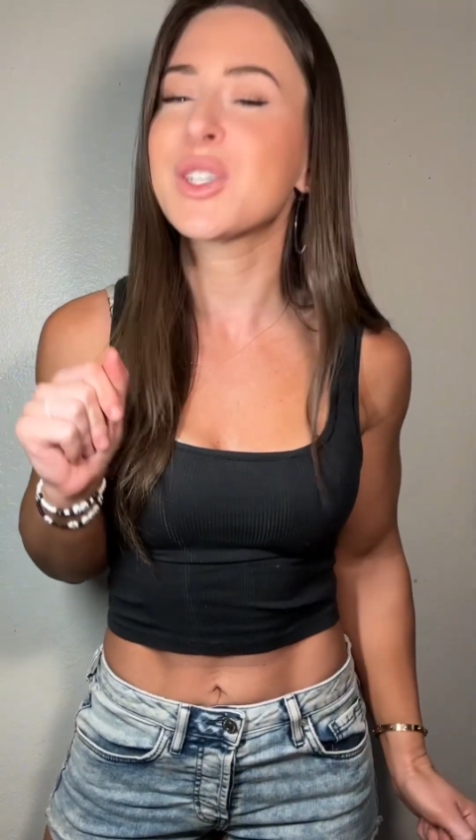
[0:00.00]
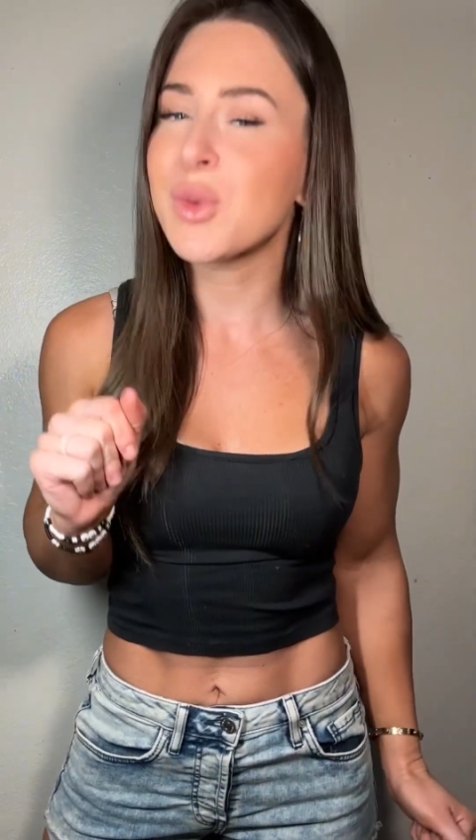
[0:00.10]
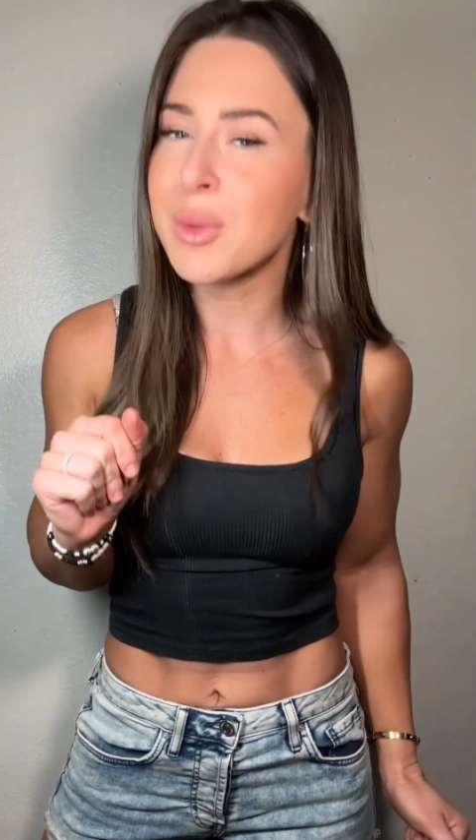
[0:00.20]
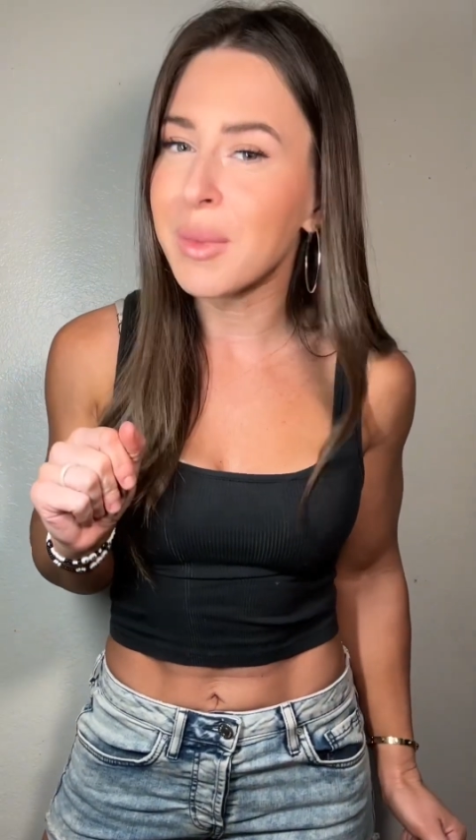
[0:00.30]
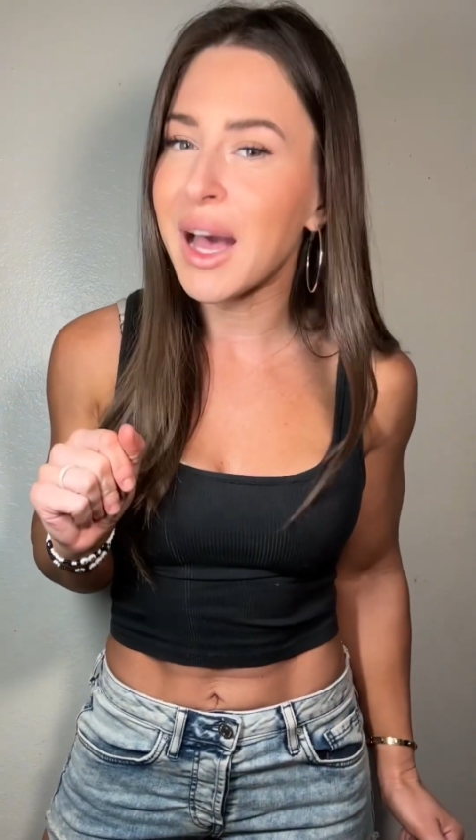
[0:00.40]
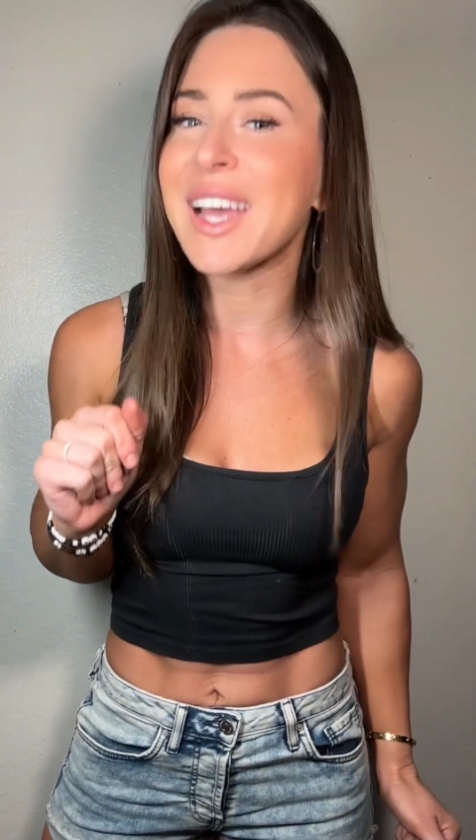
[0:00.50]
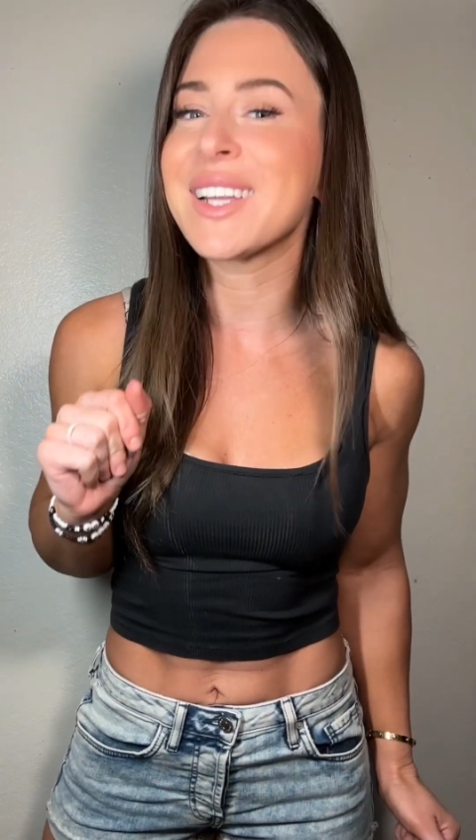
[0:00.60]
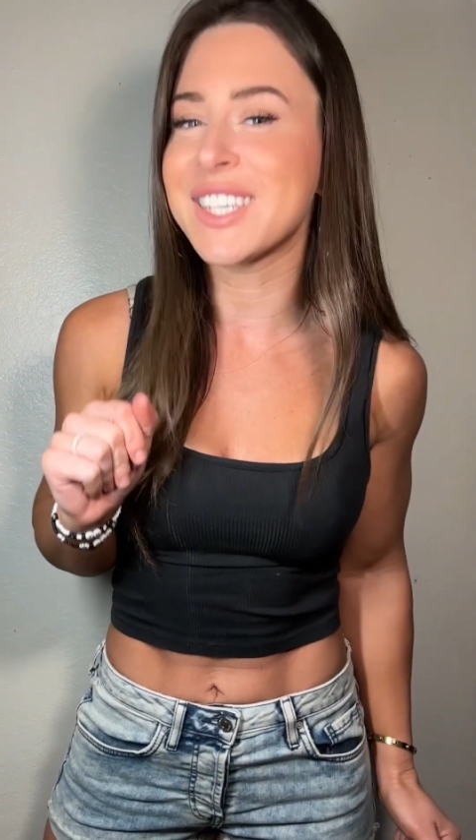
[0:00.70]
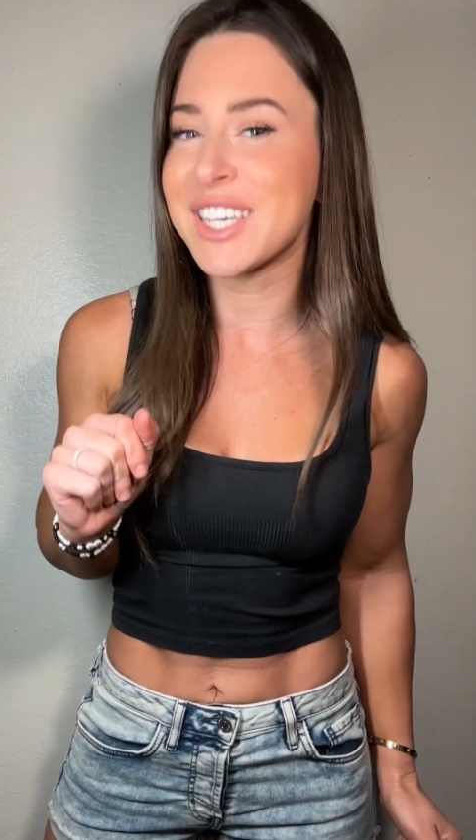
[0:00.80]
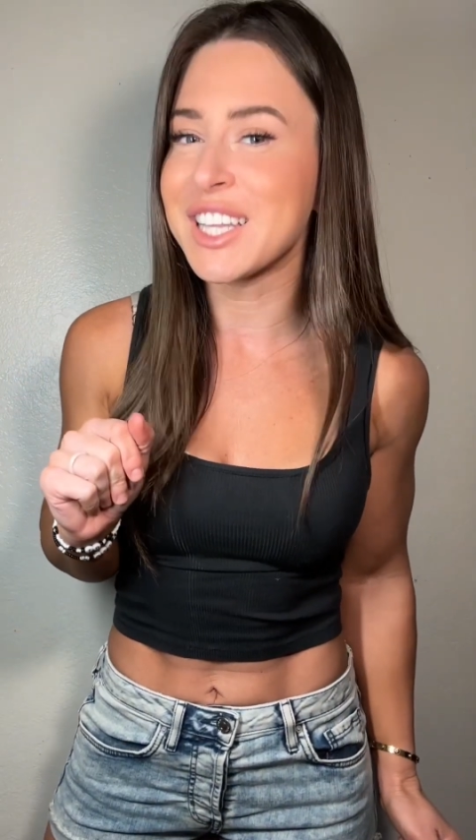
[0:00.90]

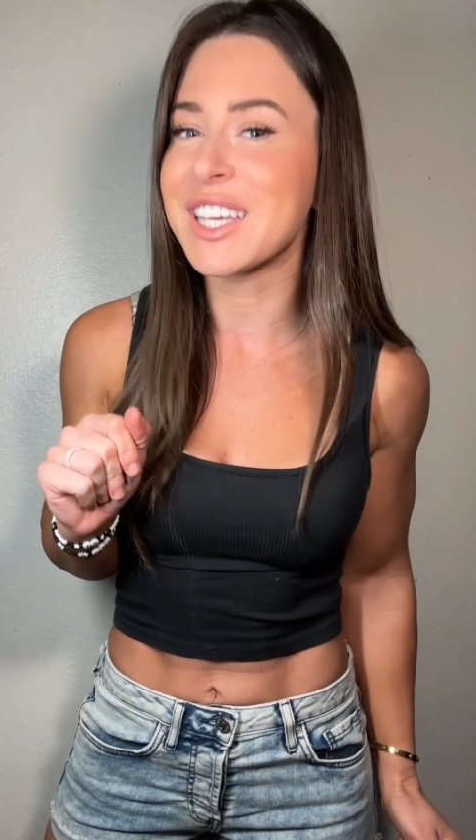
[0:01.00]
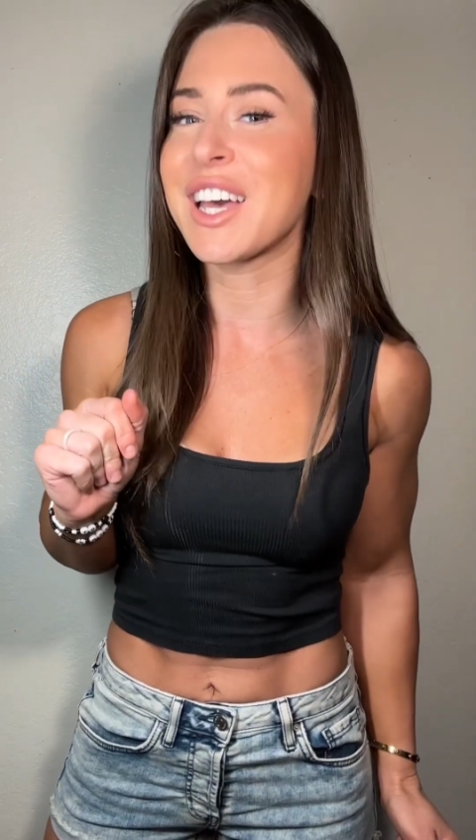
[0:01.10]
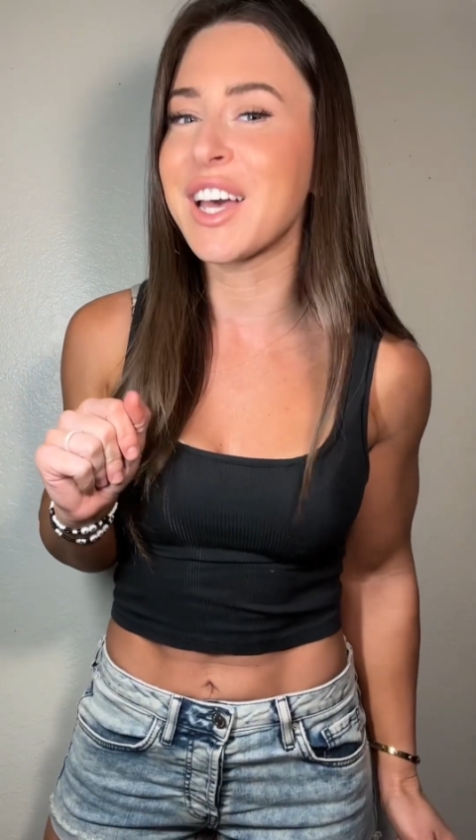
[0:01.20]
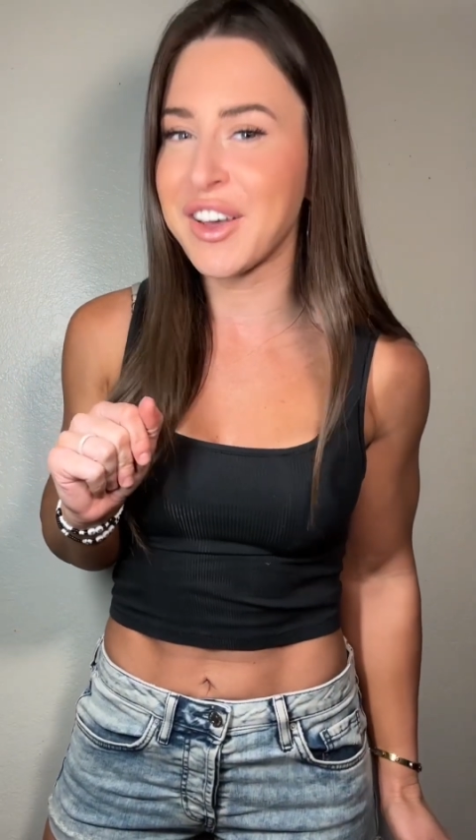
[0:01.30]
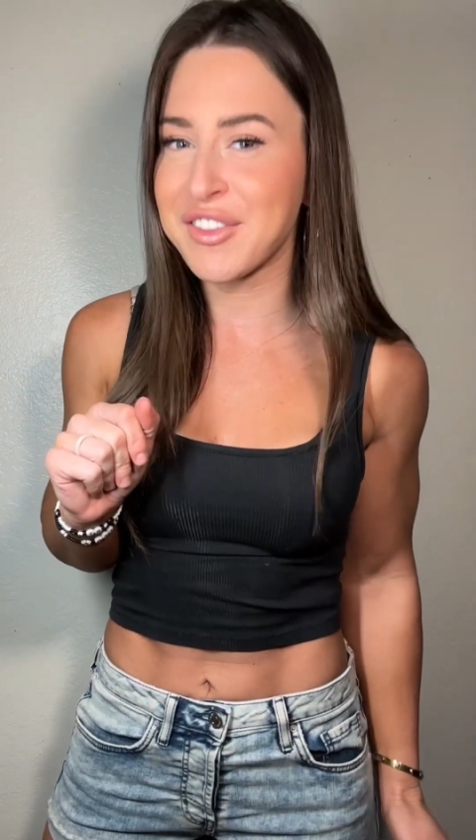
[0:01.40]
remind Ilja of